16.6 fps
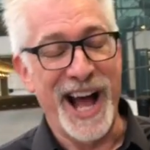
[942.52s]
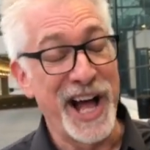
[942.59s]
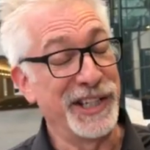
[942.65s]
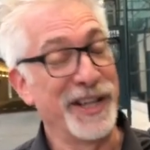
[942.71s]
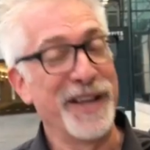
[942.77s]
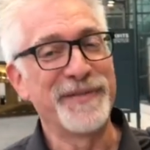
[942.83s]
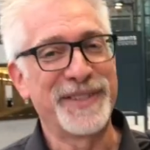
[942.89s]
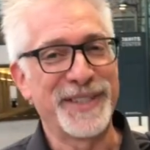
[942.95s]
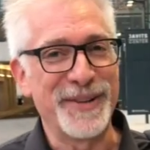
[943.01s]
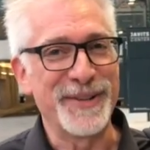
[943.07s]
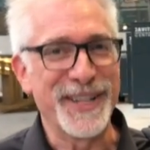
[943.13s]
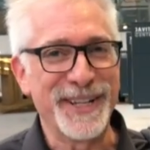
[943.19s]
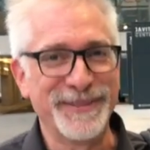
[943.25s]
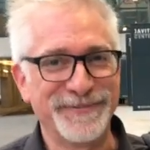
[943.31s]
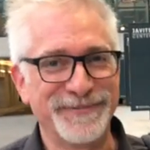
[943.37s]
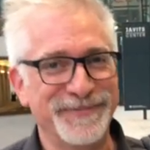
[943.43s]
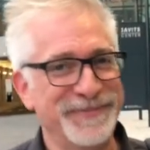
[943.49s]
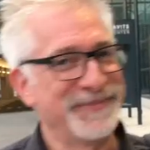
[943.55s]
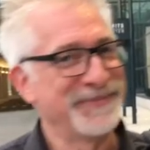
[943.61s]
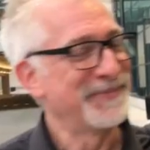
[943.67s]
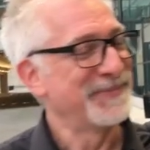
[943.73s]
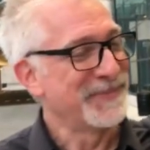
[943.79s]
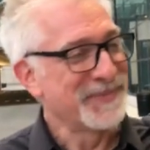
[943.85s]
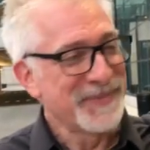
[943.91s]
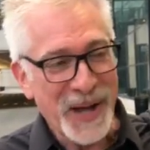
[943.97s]
I love Sony.
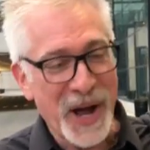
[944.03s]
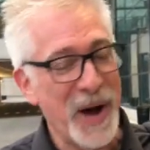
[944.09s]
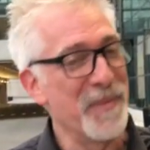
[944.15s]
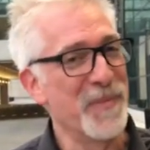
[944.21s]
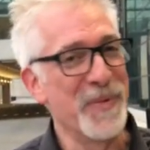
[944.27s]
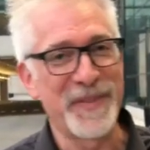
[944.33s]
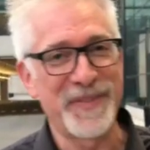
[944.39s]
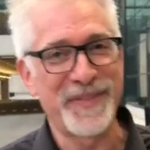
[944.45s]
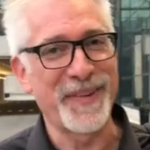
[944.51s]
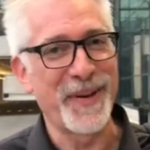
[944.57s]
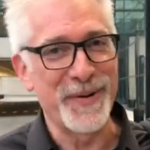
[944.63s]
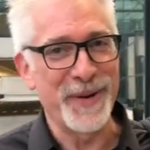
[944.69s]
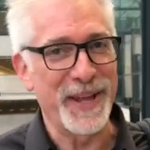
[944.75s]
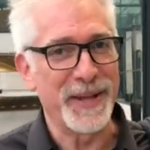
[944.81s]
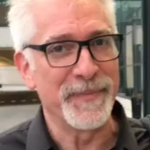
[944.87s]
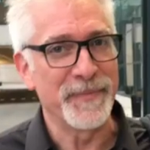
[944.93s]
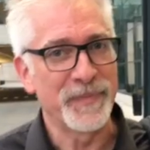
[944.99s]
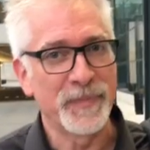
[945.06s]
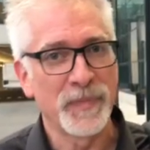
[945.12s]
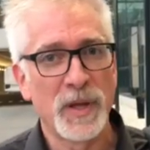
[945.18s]
I'm with Sony.